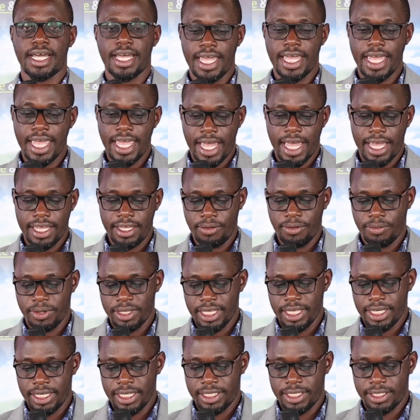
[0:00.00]
AI
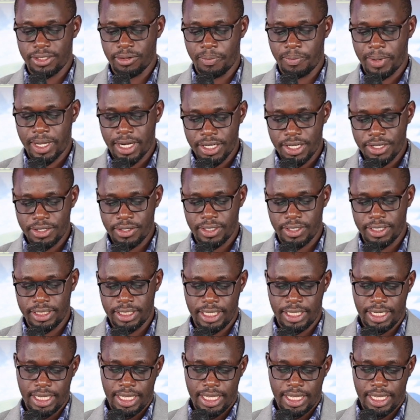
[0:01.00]
within its operation.